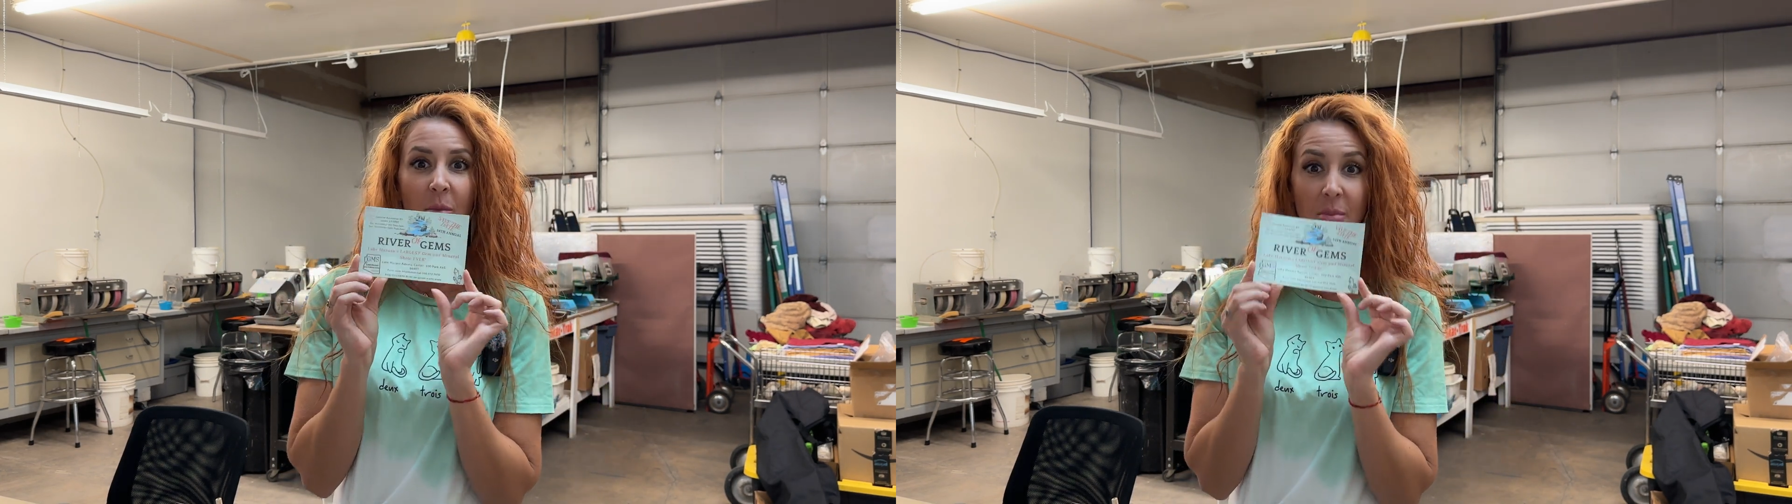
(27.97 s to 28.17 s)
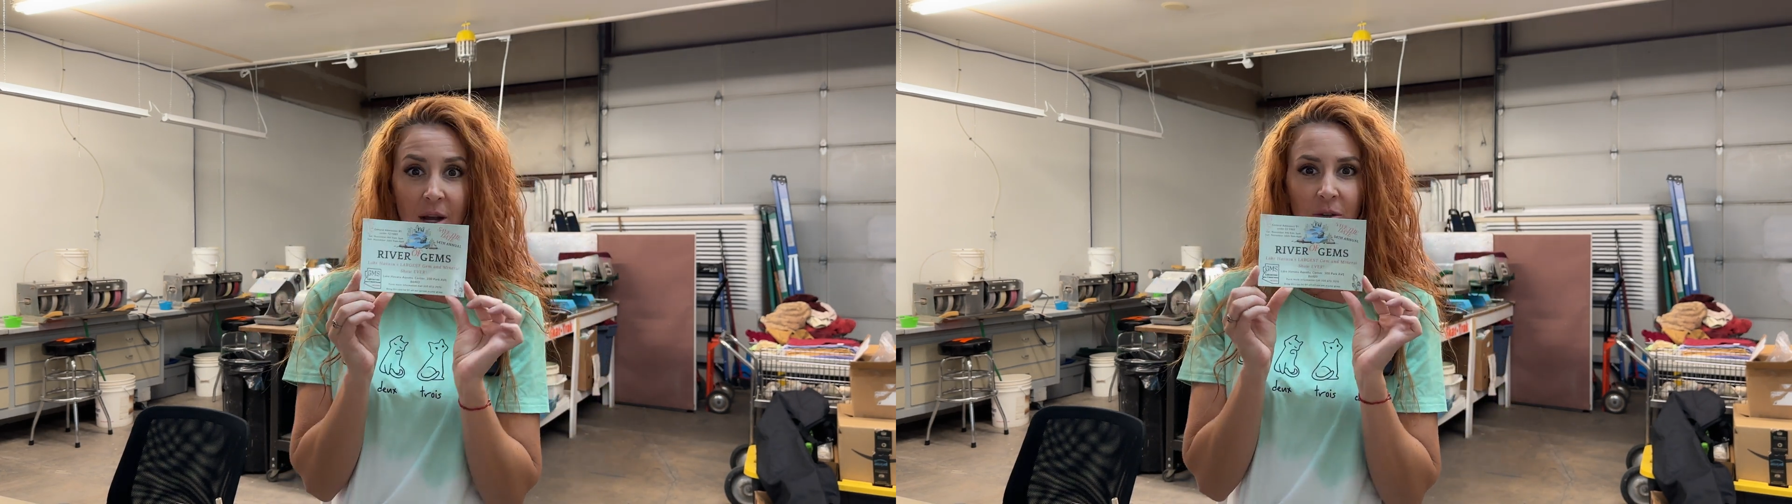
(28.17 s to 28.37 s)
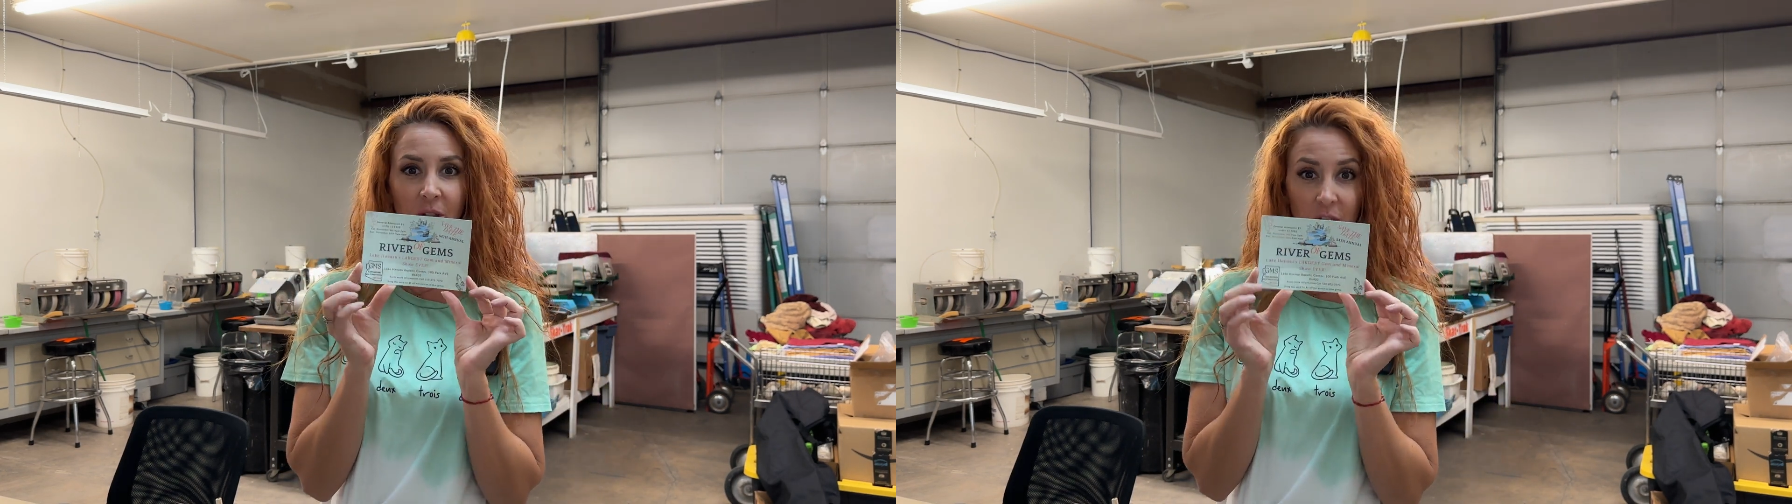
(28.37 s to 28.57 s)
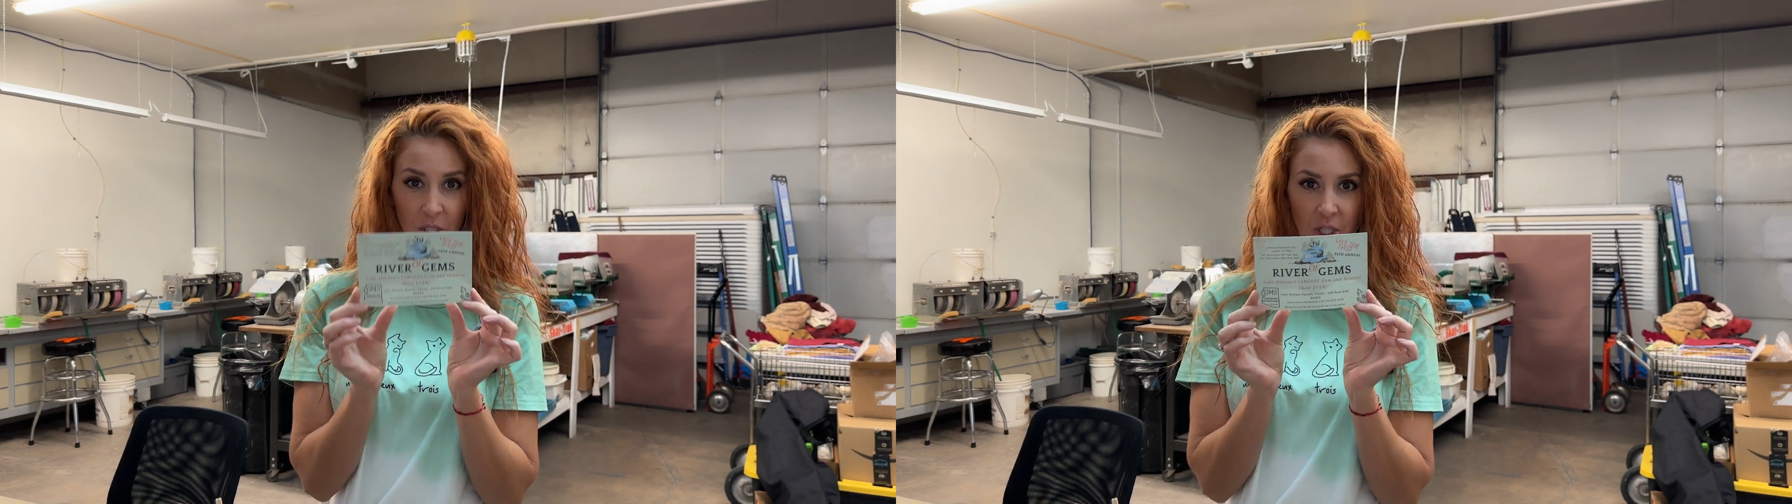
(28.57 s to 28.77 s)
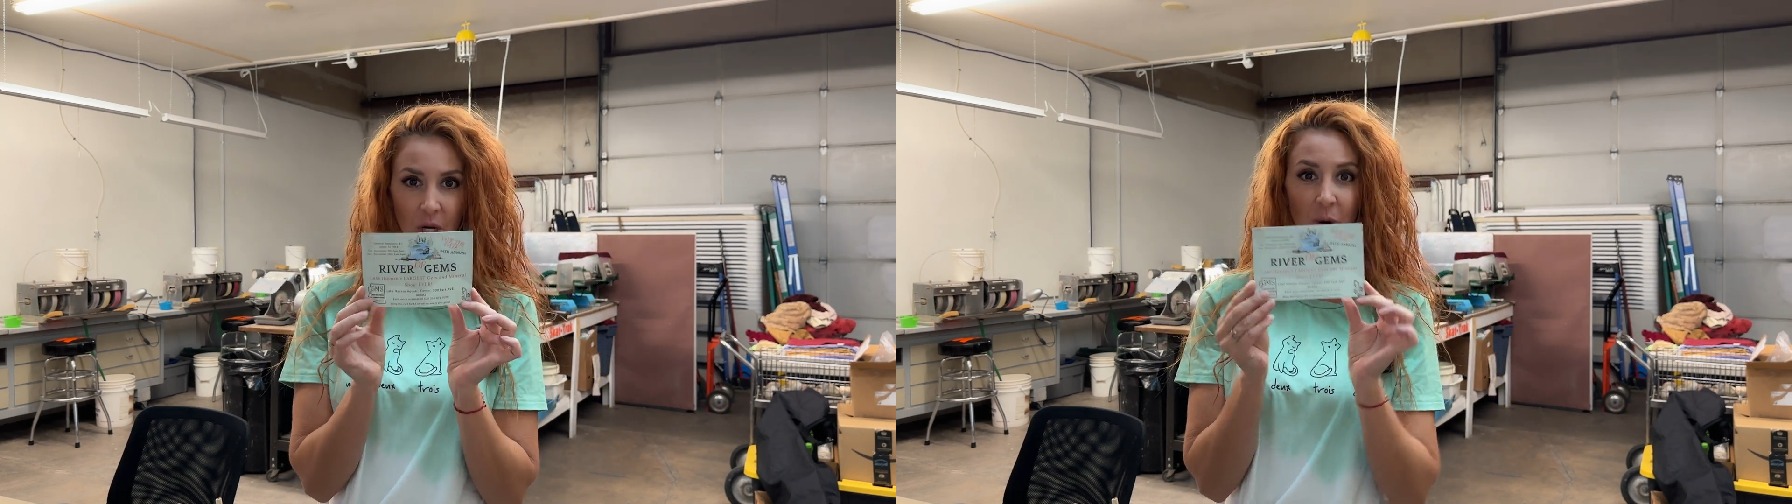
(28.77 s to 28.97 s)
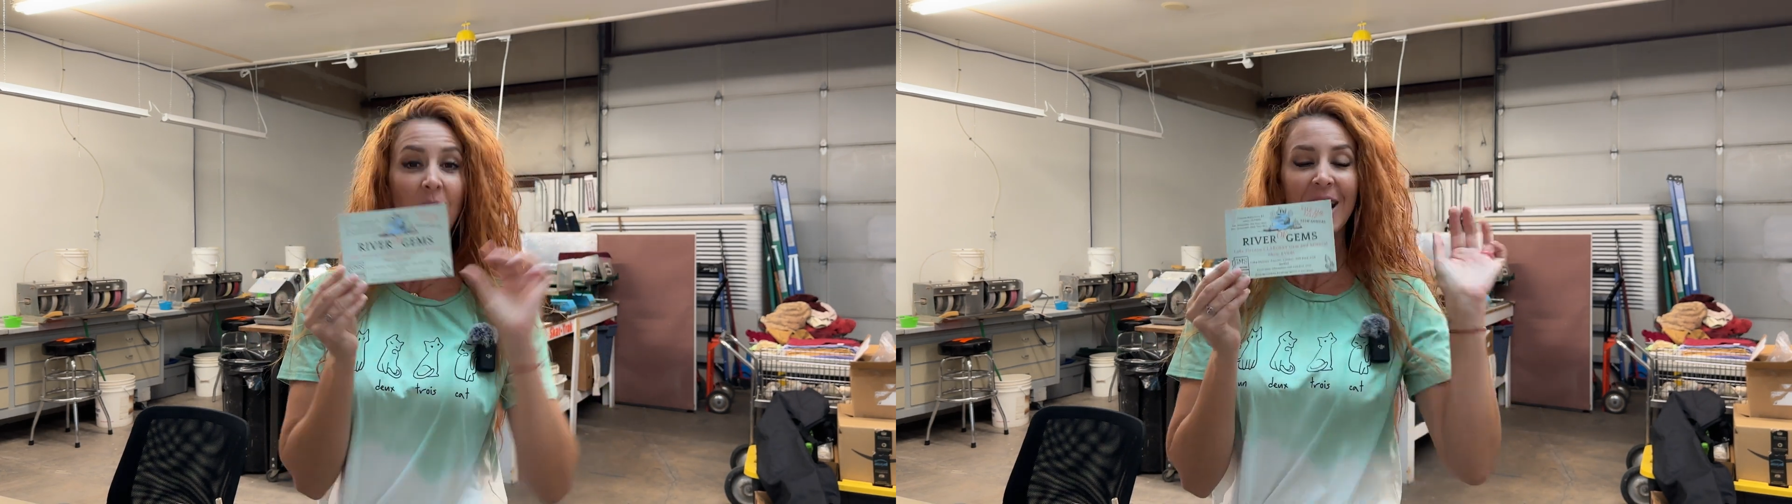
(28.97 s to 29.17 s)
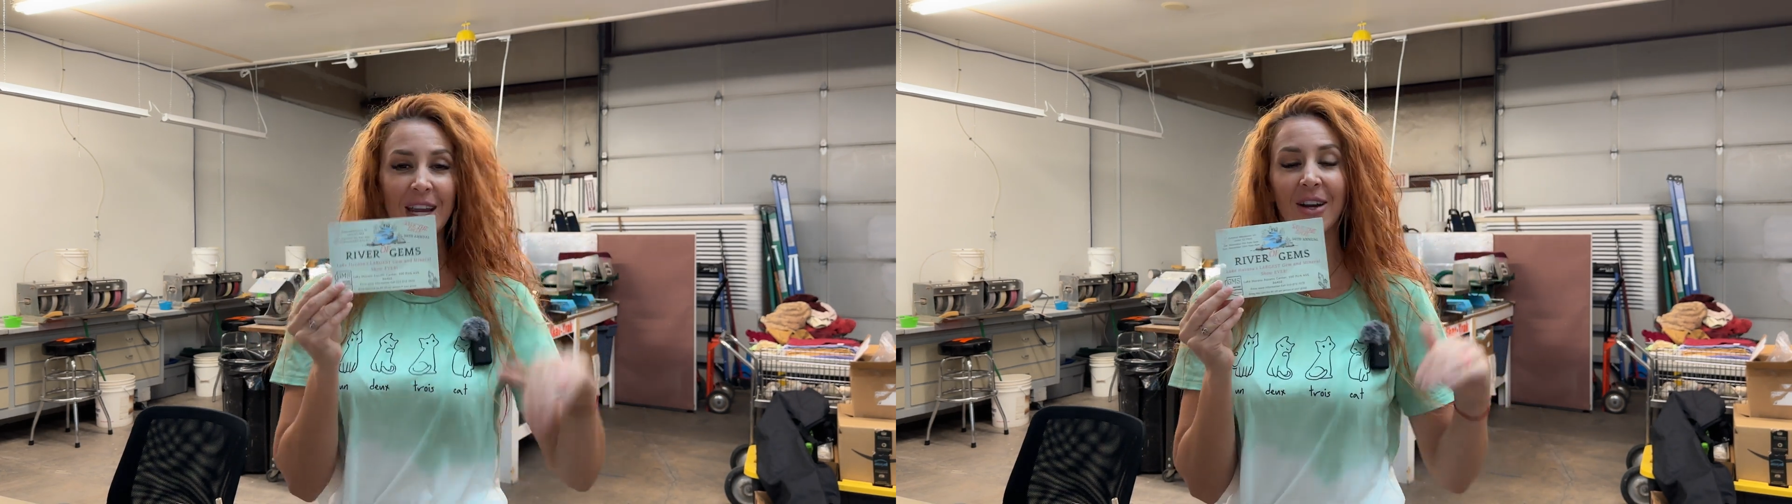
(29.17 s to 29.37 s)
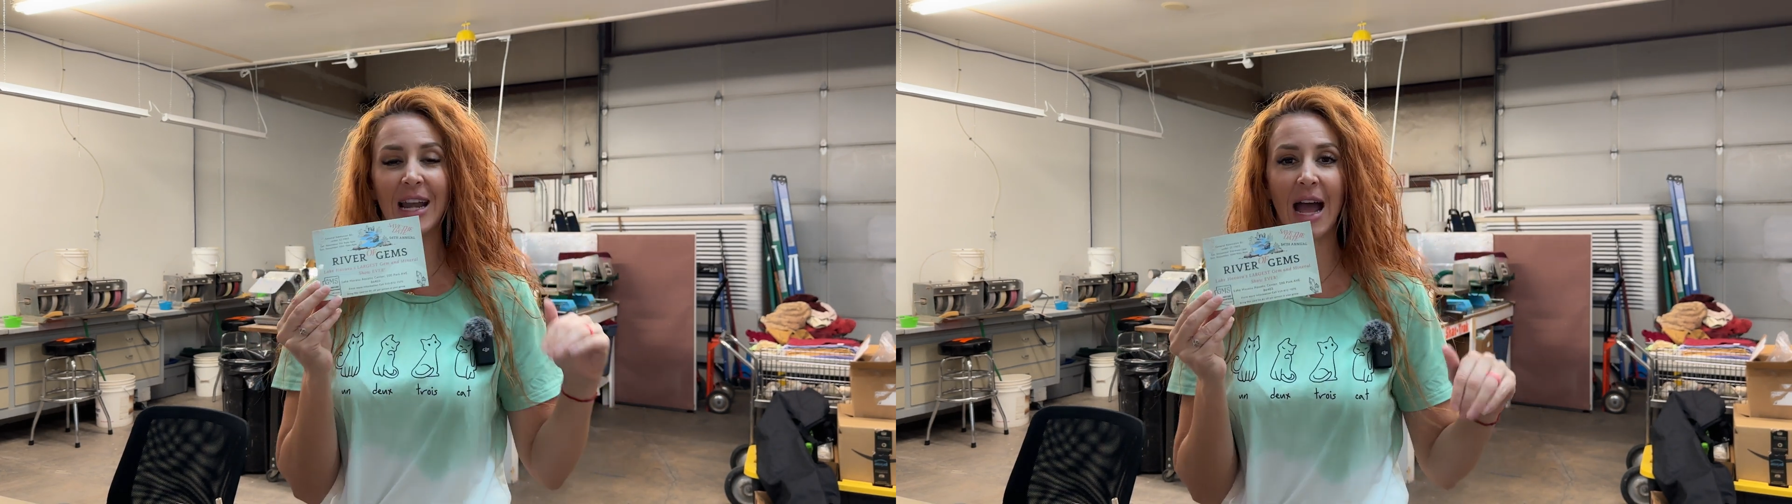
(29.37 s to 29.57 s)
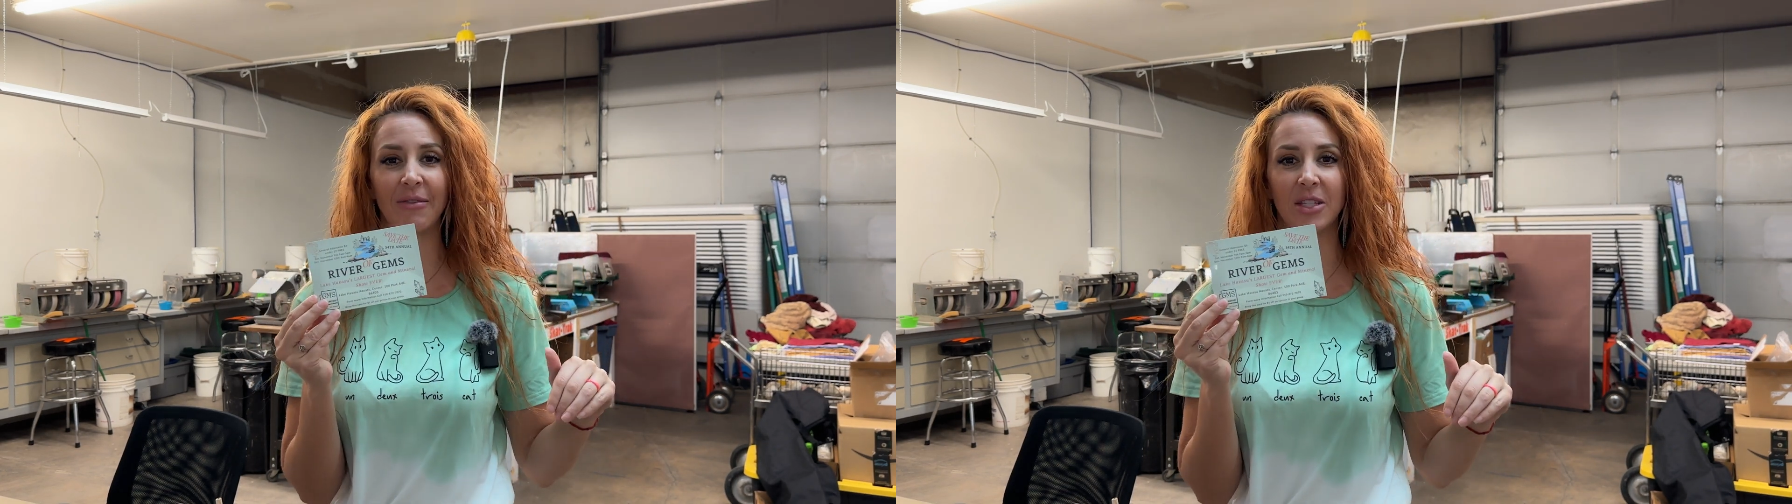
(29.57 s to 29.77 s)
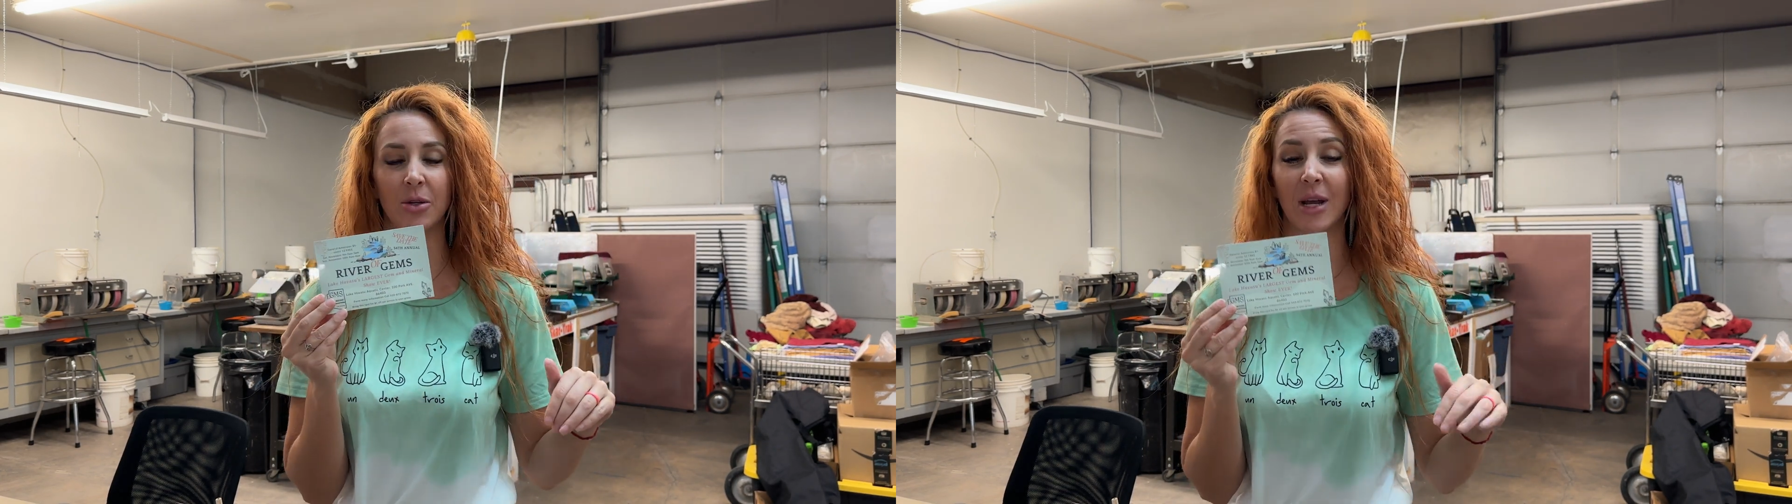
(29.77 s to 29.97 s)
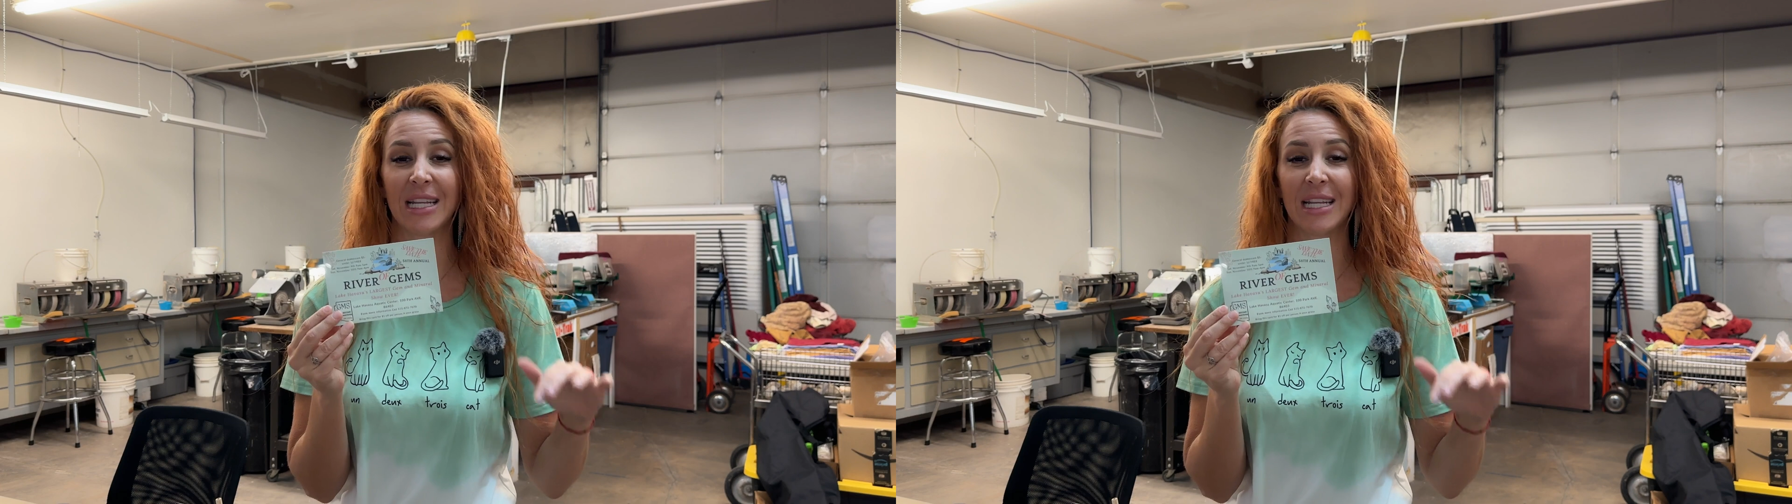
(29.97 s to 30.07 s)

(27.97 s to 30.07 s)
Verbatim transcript: mineral show here in Havasu.